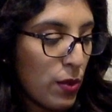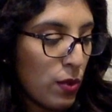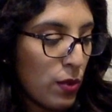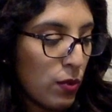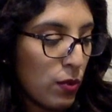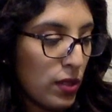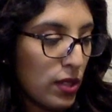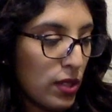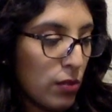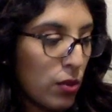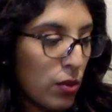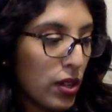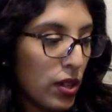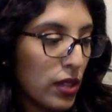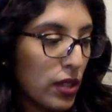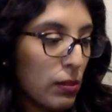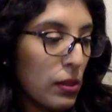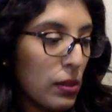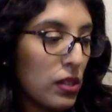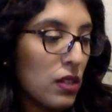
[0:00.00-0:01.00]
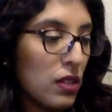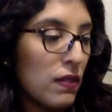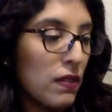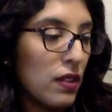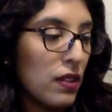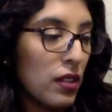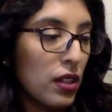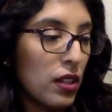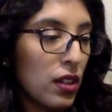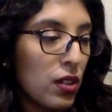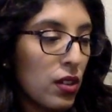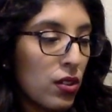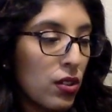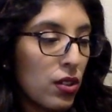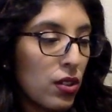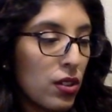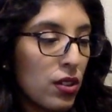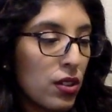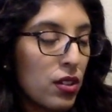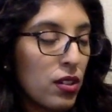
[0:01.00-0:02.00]
one was more expensive than the
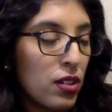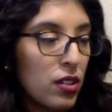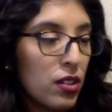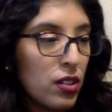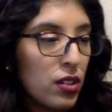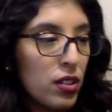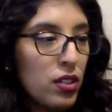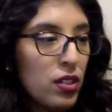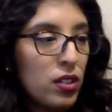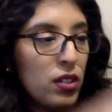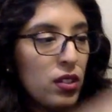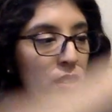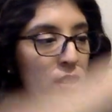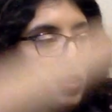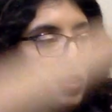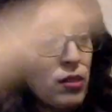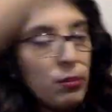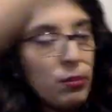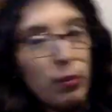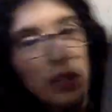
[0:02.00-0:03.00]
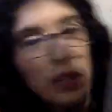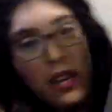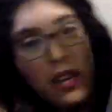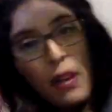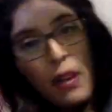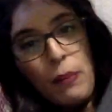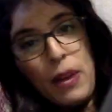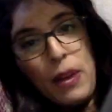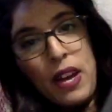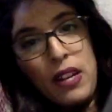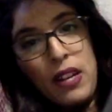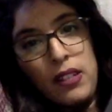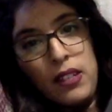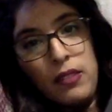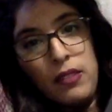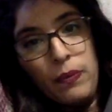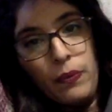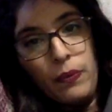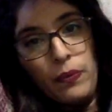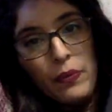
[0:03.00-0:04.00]
other. But not bad.
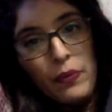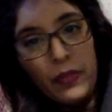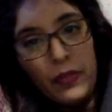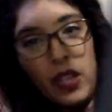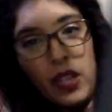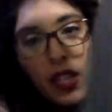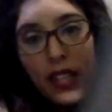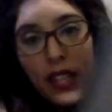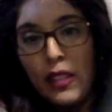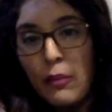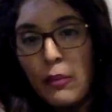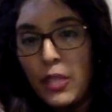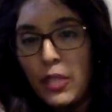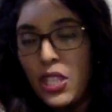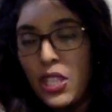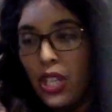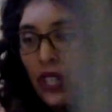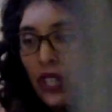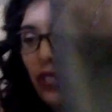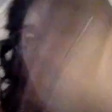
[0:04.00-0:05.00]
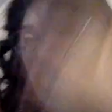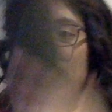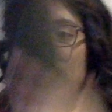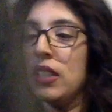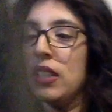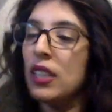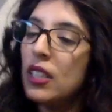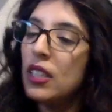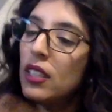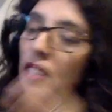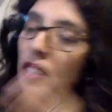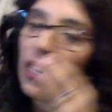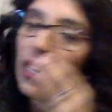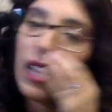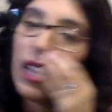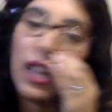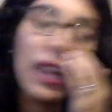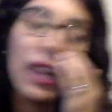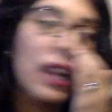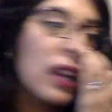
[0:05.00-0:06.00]
I like the material on it.
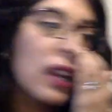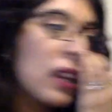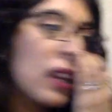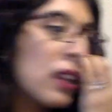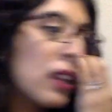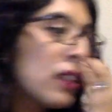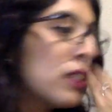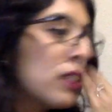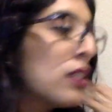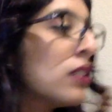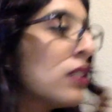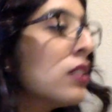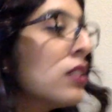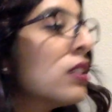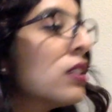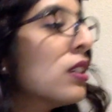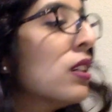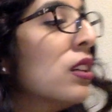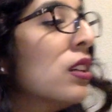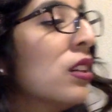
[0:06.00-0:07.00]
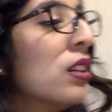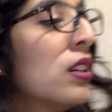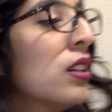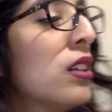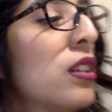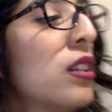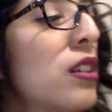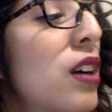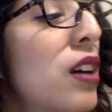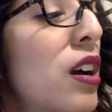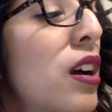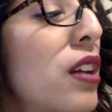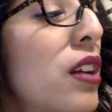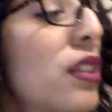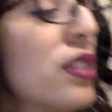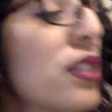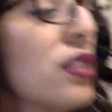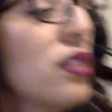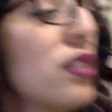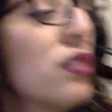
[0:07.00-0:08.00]
And
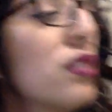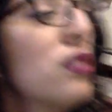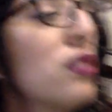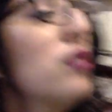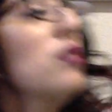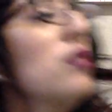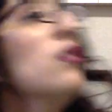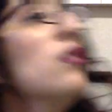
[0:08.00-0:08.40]
this